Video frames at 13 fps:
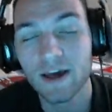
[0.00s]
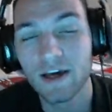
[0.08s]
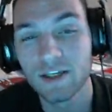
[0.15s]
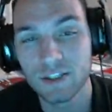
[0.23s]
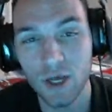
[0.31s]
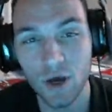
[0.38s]

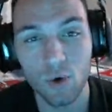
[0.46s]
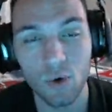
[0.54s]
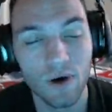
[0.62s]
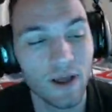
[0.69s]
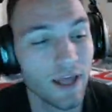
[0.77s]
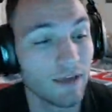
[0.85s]
So,
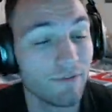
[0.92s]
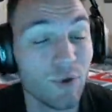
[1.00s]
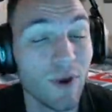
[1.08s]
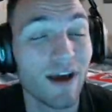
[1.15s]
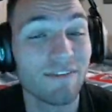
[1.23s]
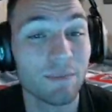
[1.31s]
if
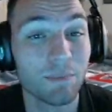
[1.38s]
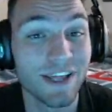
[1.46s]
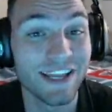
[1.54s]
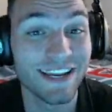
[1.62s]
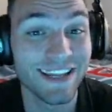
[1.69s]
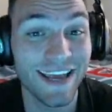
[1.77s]
you haven't
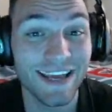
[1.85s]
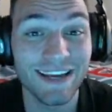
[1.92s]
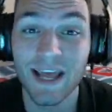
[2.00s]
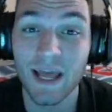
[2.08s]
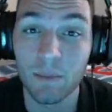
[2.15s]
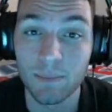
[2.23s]
played it
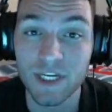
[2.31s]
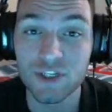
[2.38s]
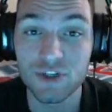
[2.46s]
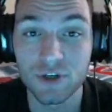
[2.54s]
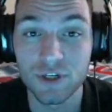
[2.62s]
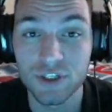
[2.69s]
yet, be
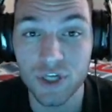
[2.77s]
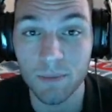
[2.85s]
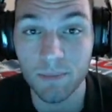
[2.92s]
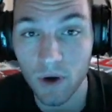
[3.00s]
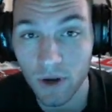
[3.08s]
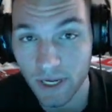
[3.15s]
sure to
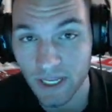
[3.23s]
jump on